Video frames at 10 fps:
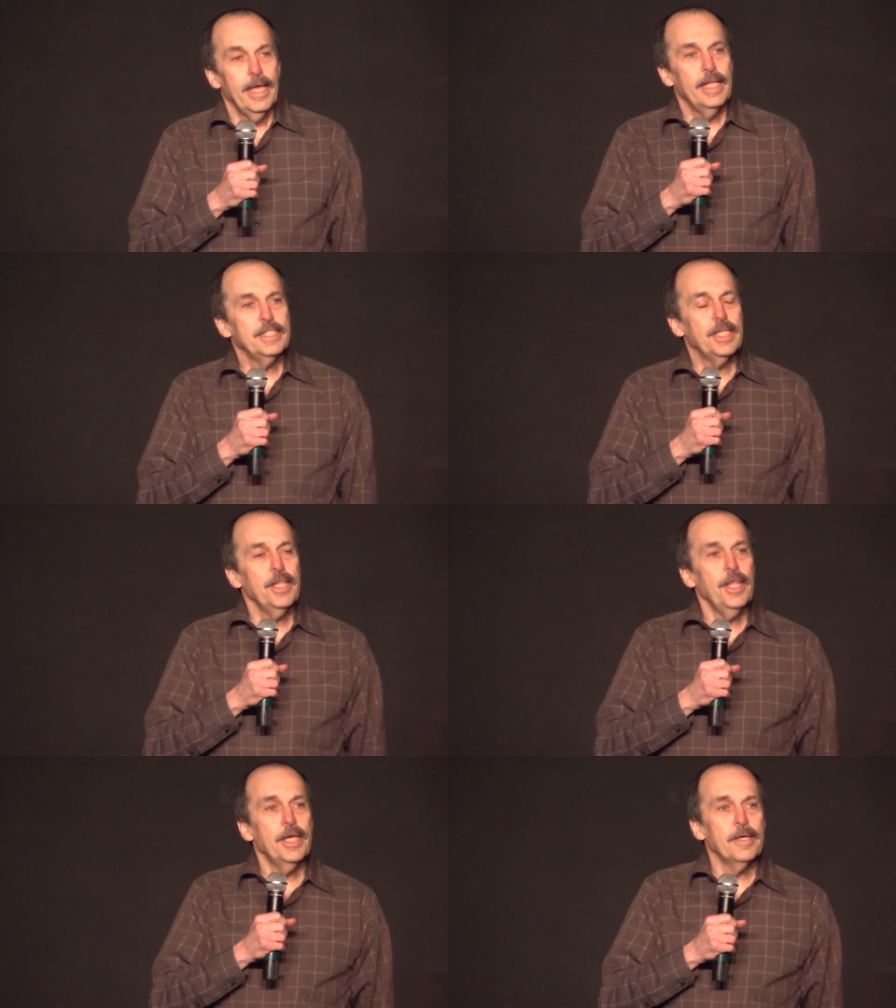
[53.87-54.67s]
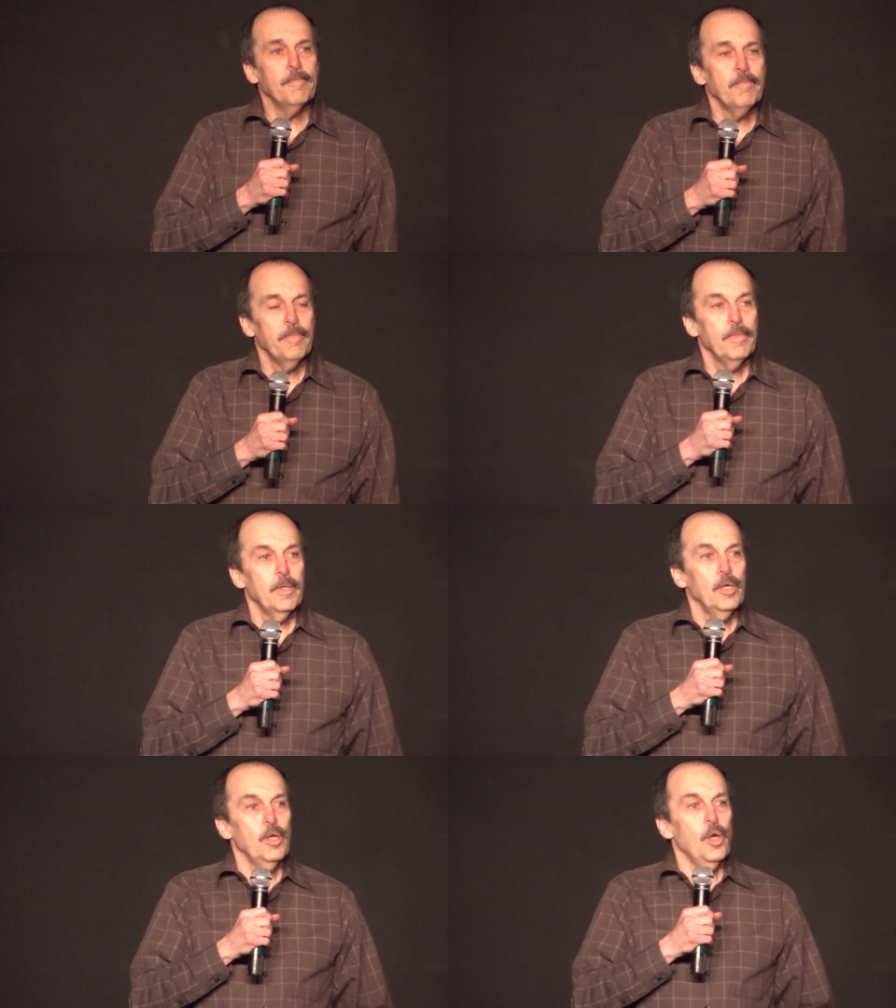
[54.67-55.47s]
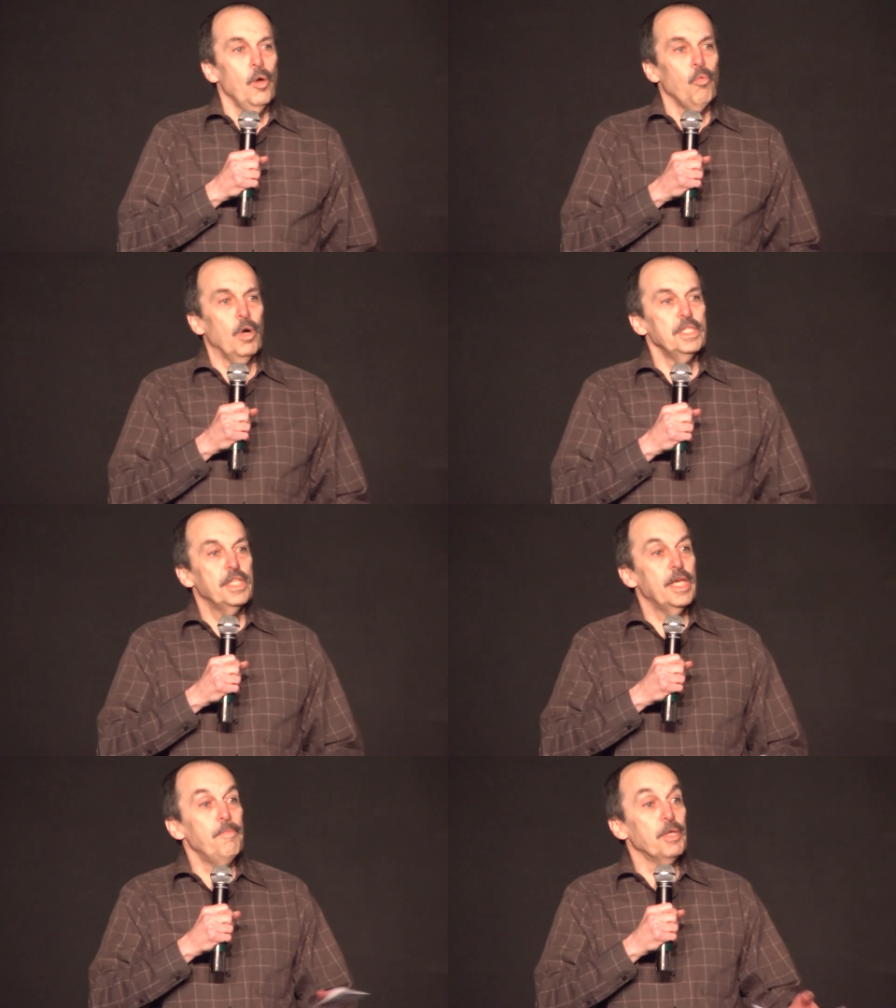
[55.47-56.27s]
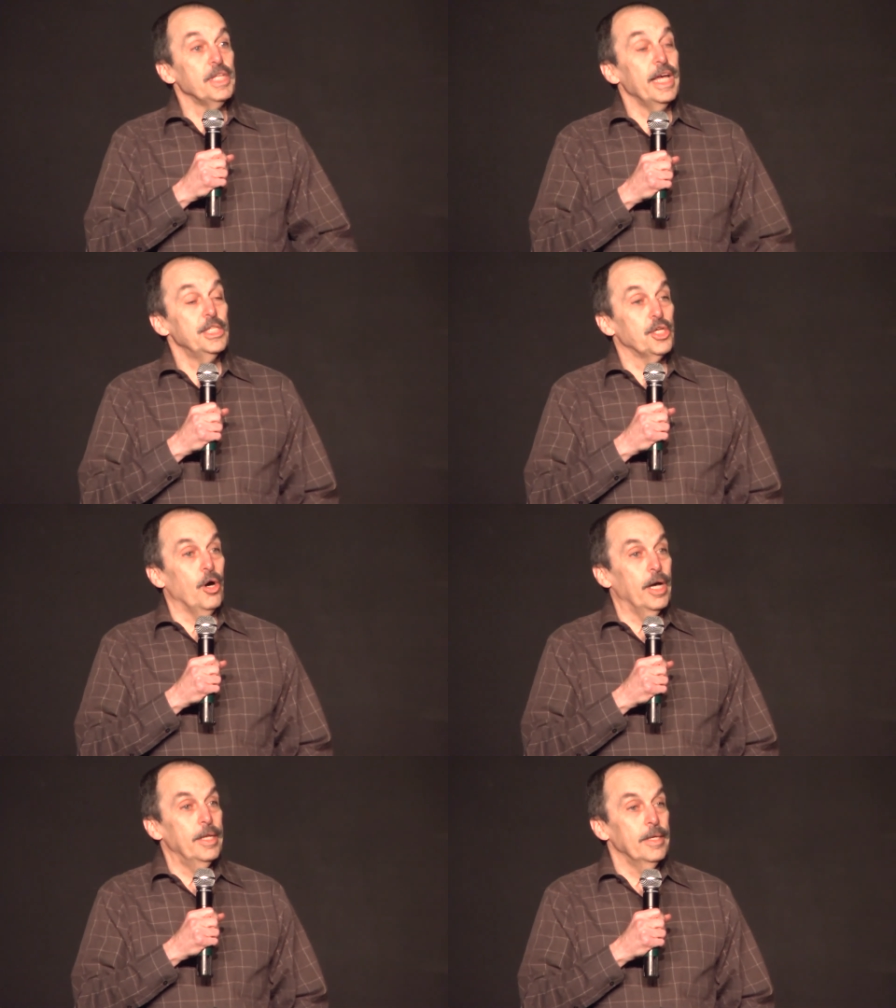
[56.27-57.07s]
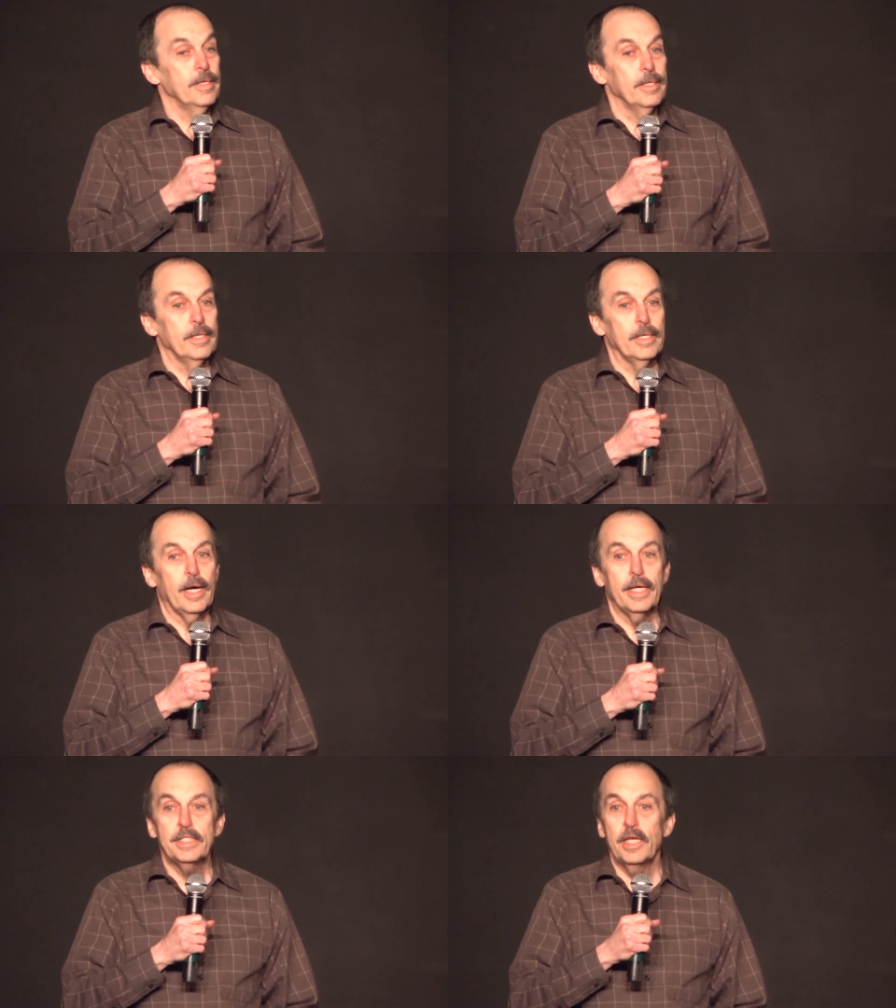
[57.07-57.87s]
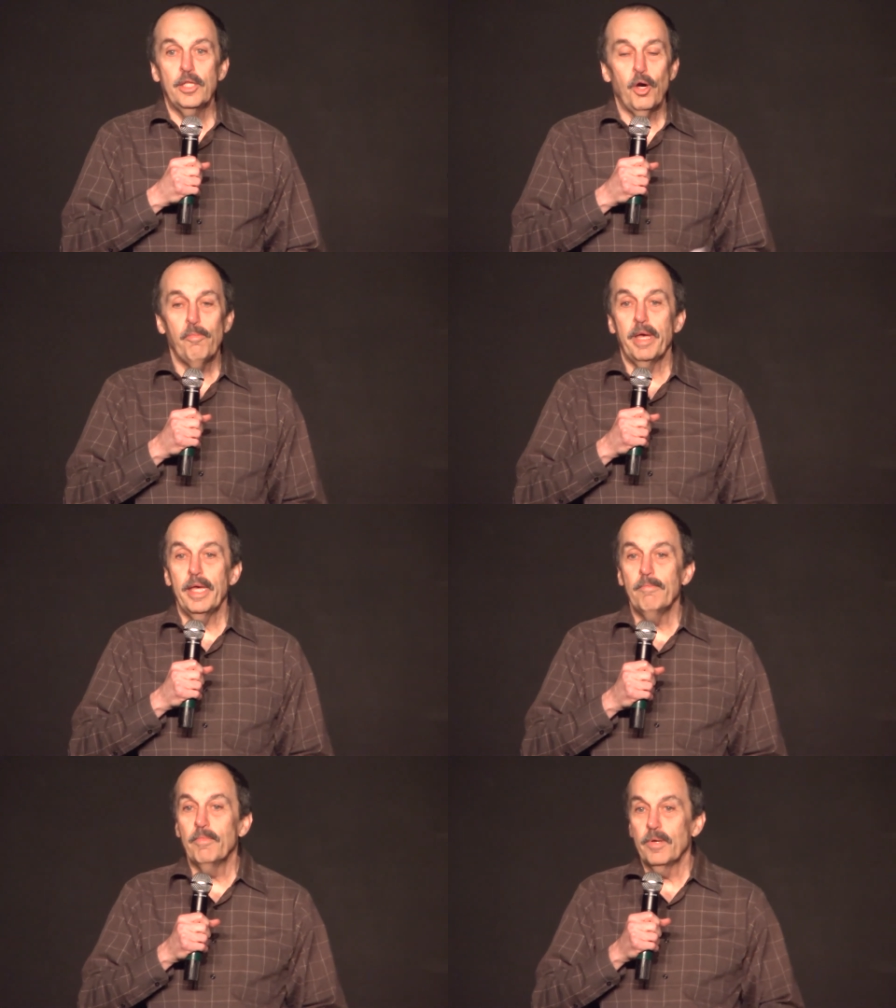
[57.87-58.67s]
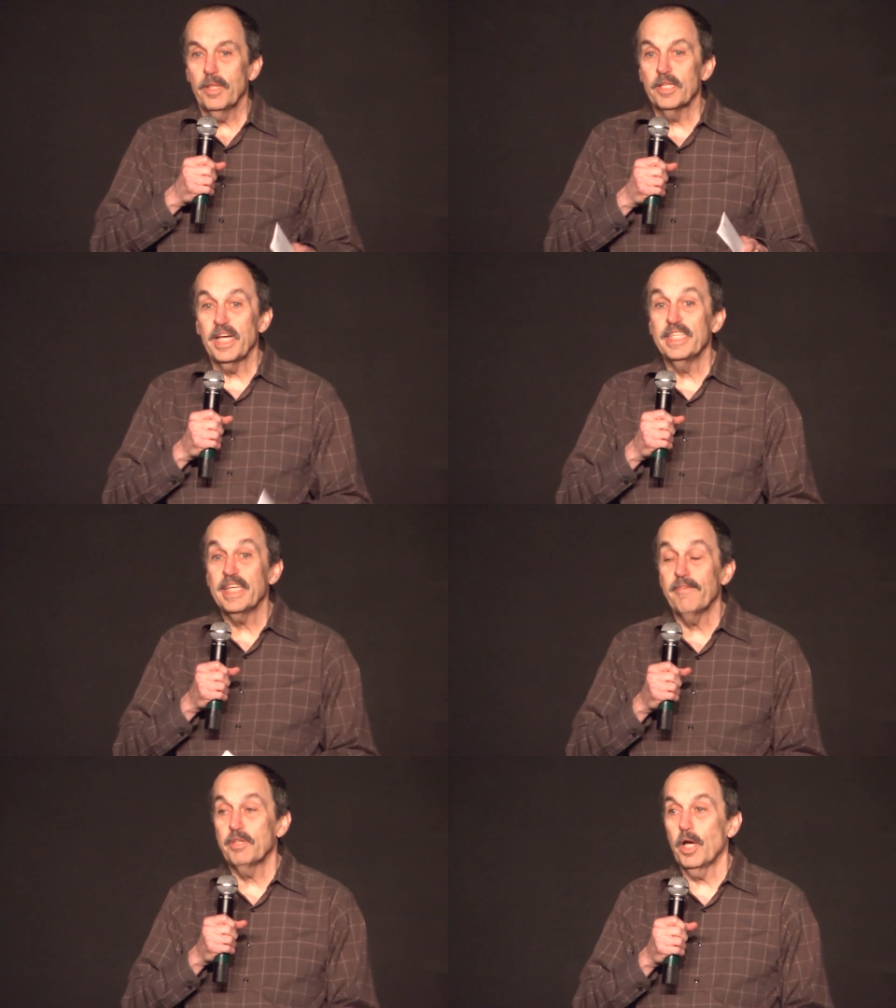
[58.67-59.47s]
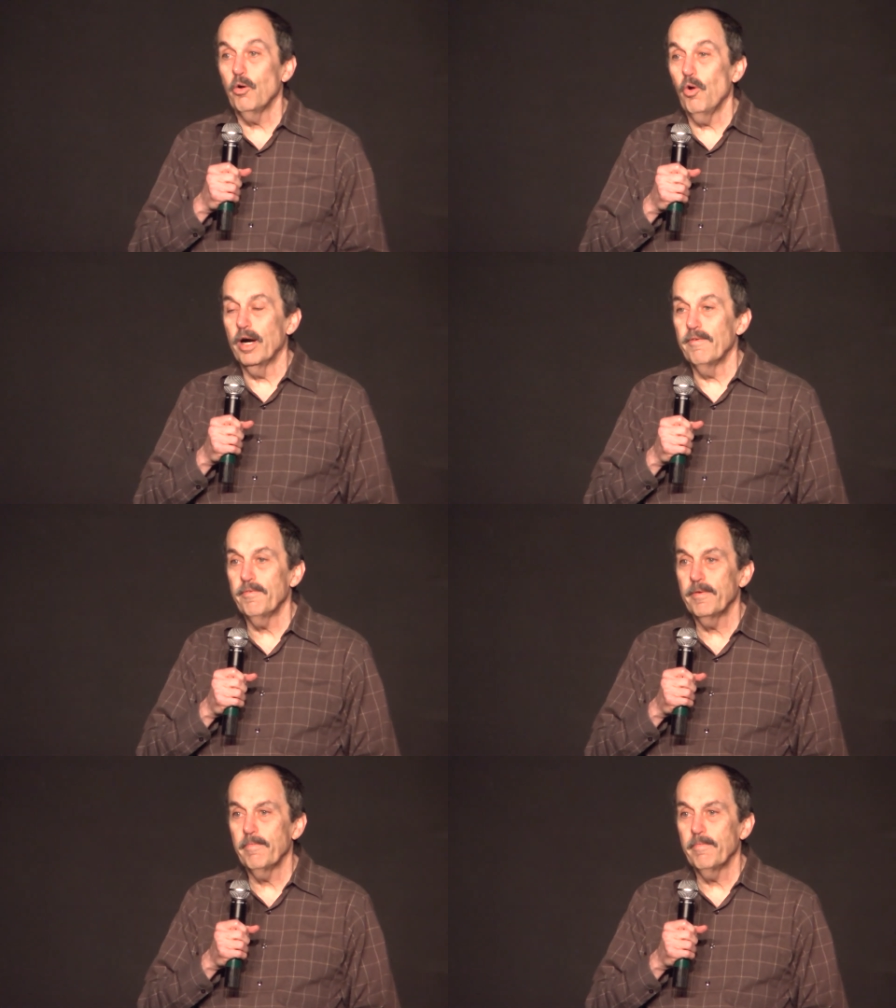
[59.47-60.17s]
and Cynthia wants to keep the lights on. I say, no, babe, the lights have to go off.